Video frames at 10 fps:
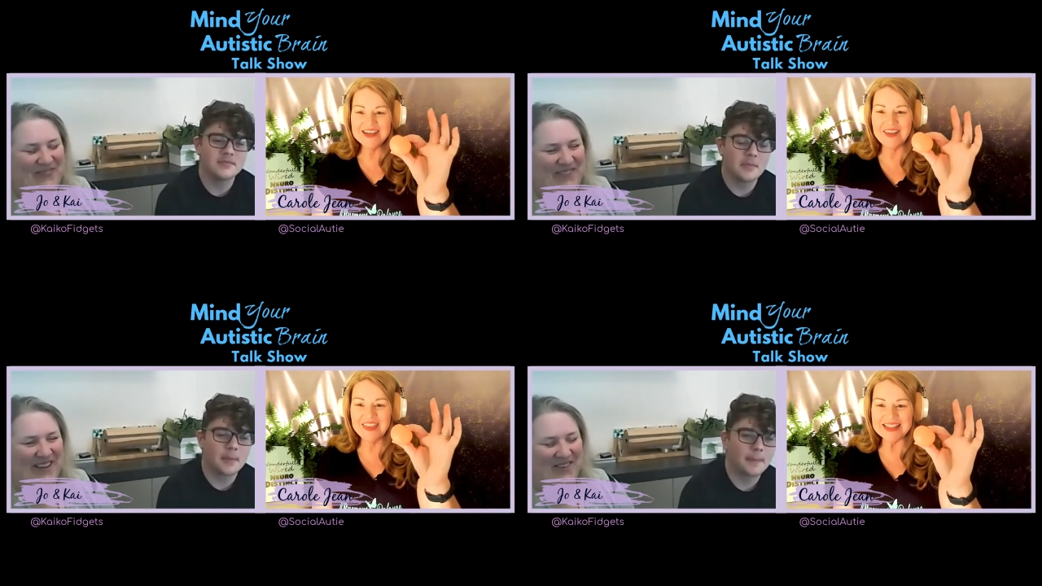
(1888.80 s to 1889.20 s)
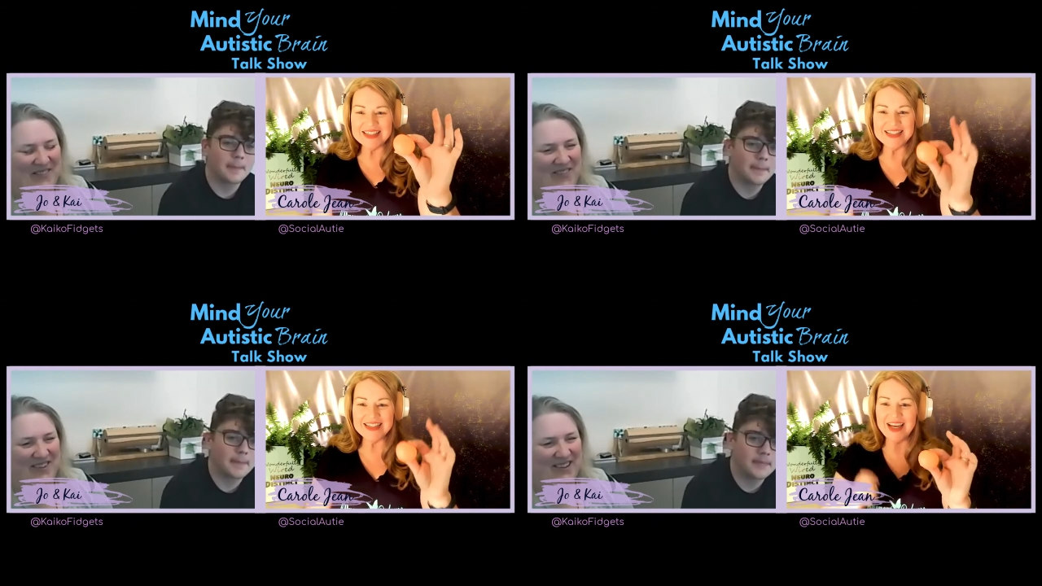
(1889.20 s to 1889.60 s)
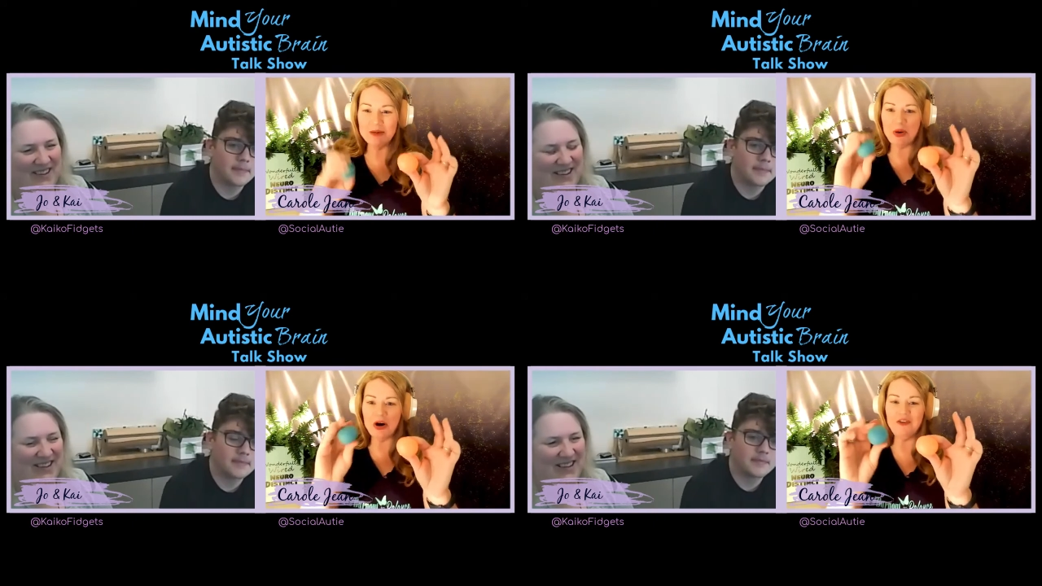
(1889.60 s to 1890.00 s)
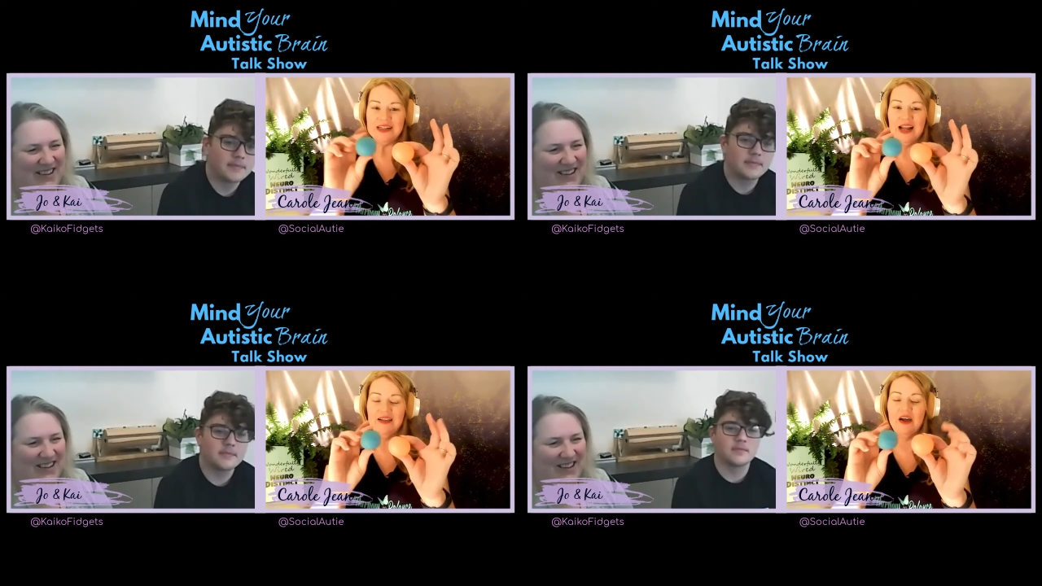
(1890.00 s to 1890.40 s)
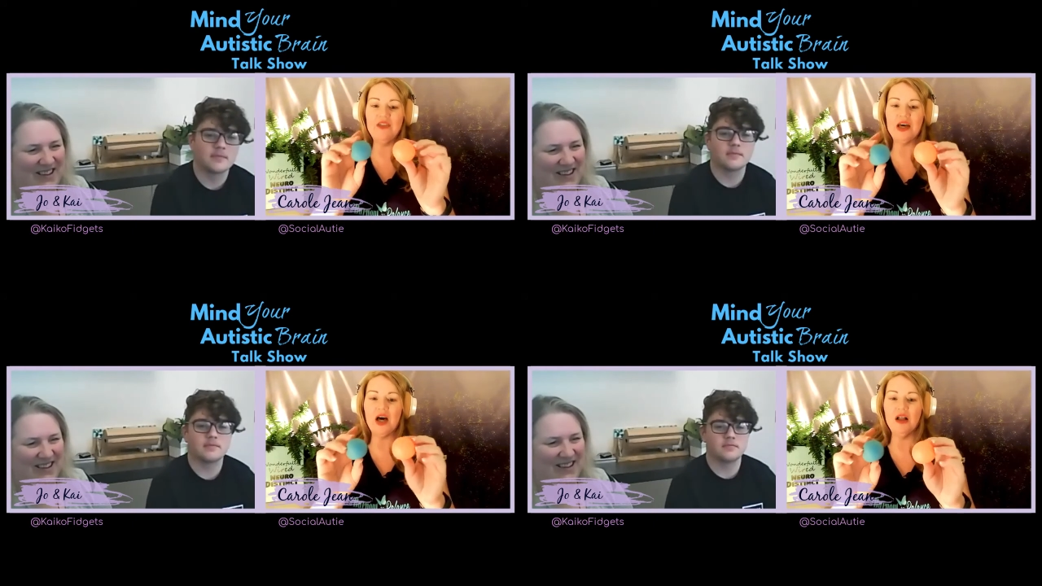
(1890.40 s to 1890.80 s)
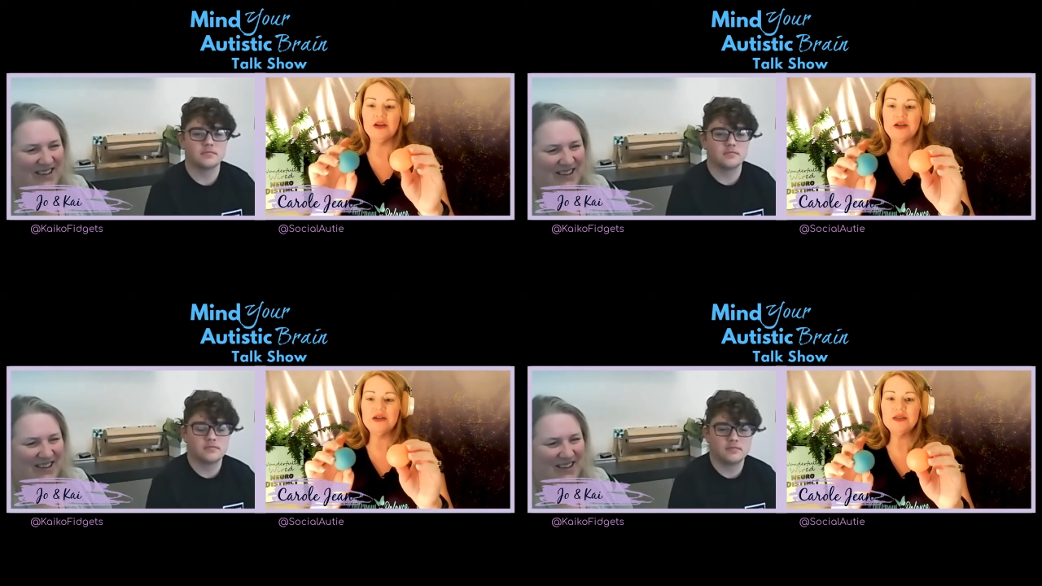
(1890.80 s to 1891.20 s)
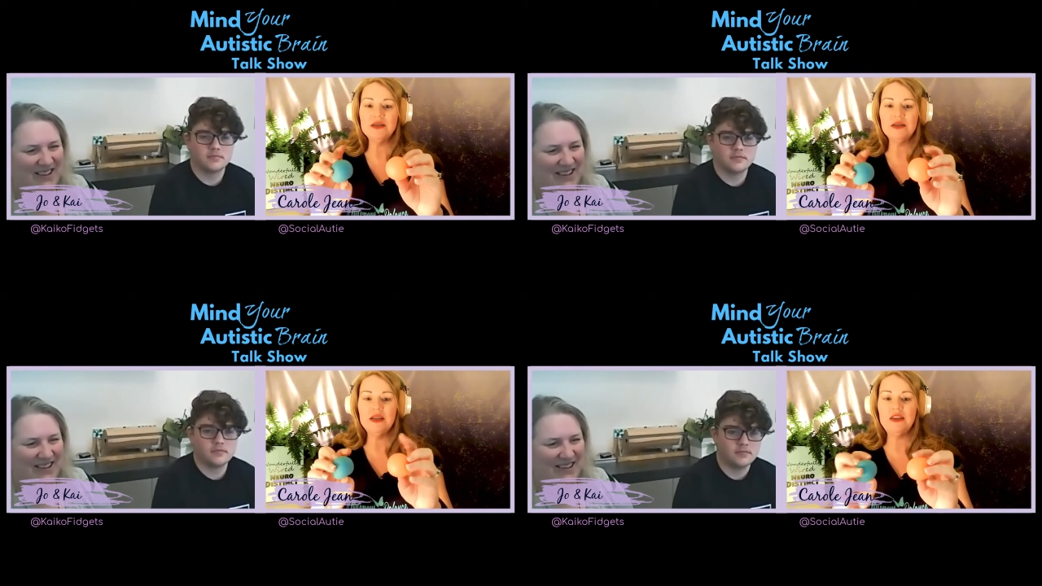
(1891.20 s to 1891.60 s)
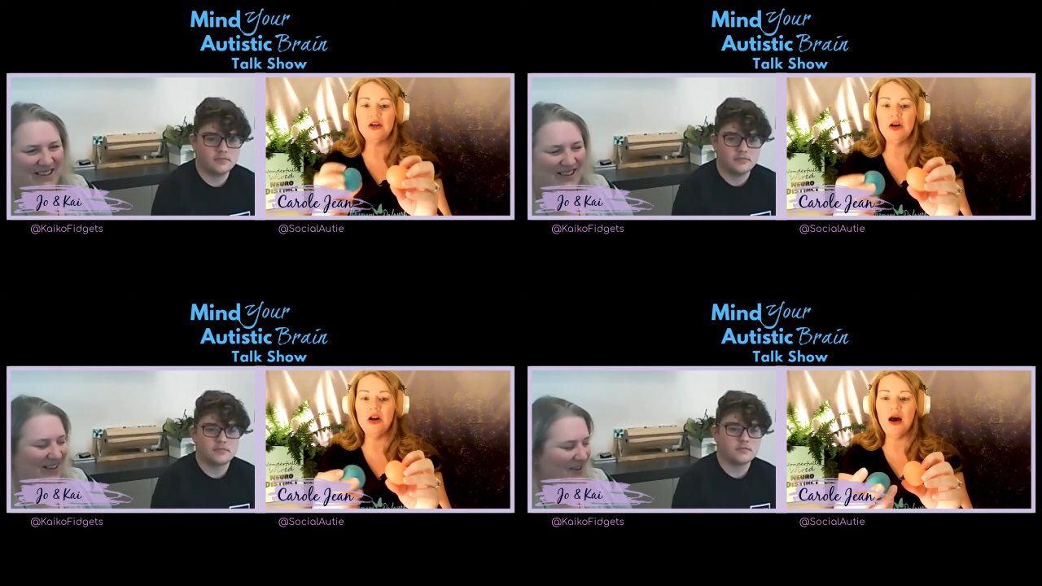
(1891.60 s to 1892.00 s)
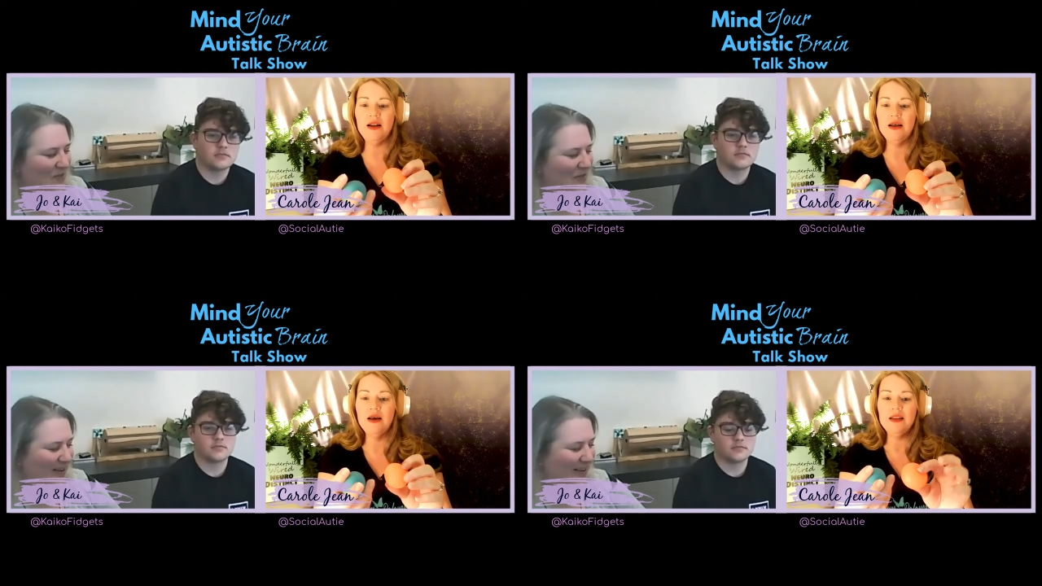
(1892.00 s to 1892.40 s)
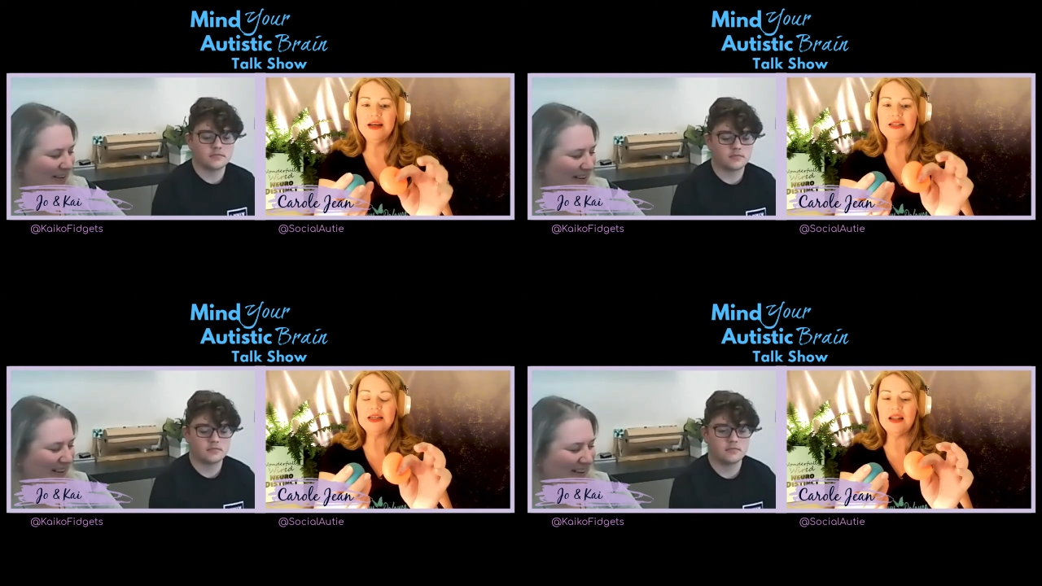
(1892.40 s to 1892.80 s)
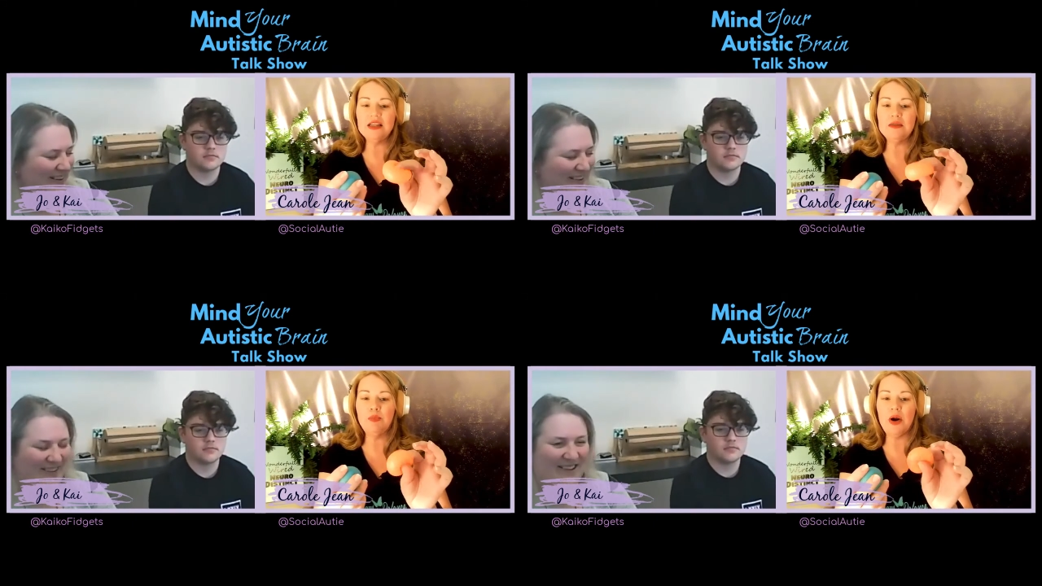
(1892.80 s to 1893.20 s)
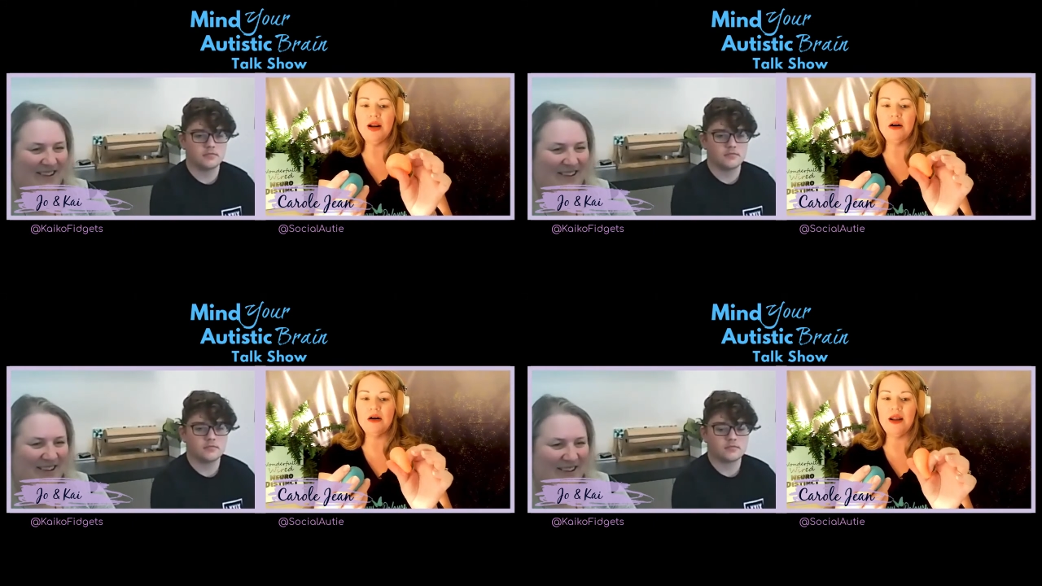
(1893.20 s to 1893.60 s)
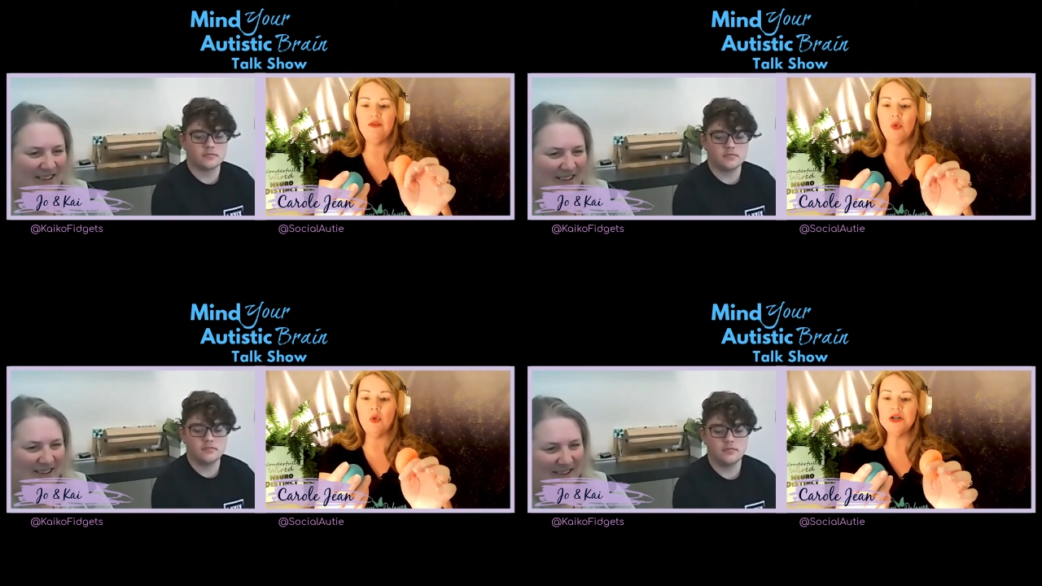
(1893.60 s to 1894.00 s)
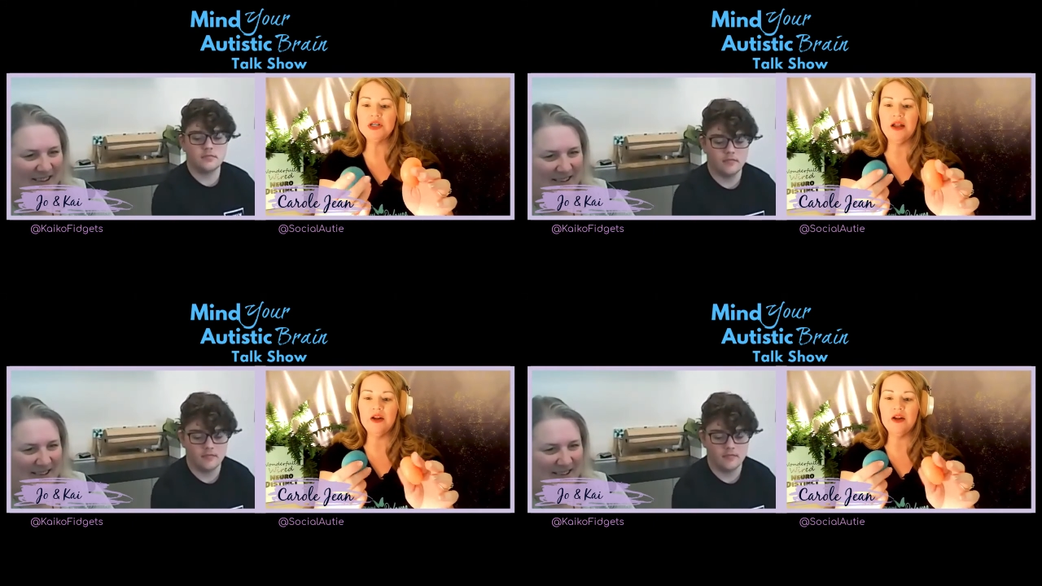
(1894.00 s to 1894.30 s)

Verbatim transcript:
Speaker 1: So this is like perfect. And I love the colors. Like they're not like, it's got this brighter kind of orange